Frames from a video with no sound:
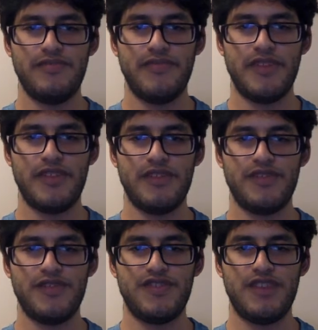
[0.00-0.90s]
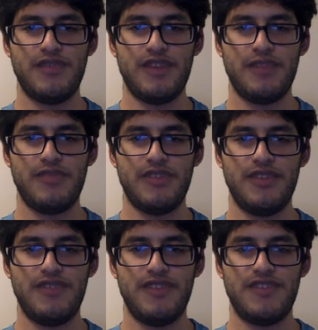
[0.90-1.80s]
I'll also say what I
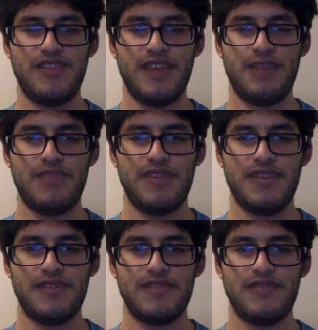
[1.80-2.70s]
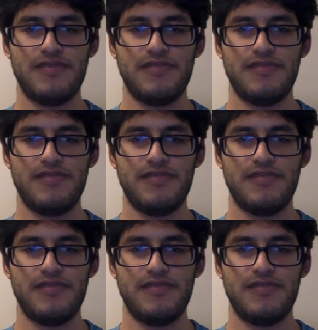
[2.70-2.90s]
believe needs to happen next.